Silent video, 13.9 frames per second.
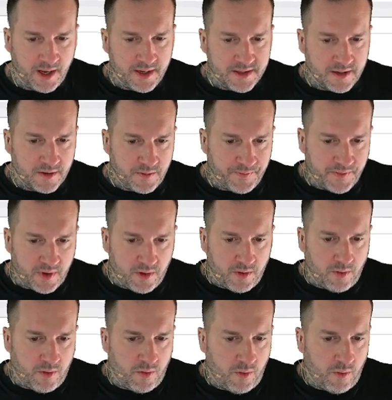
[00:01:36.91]
So
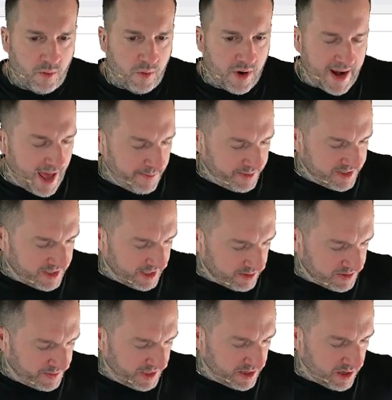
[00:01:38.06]
what happens here
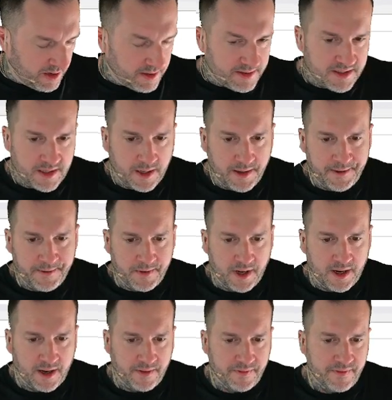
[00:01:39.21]
is because
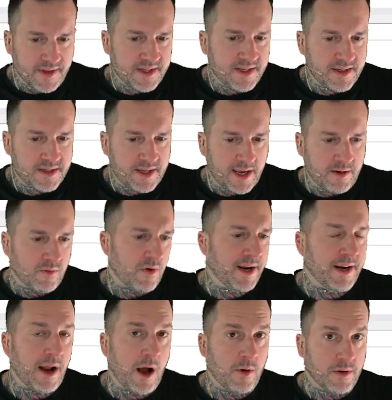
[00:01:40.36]
uh, this is a
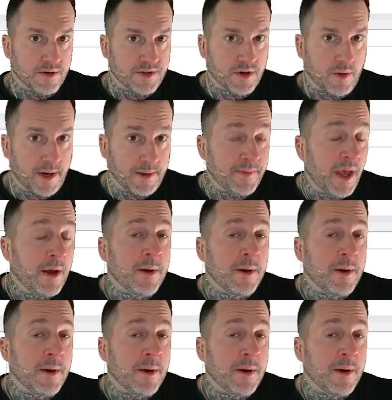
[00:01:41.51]
right outer join.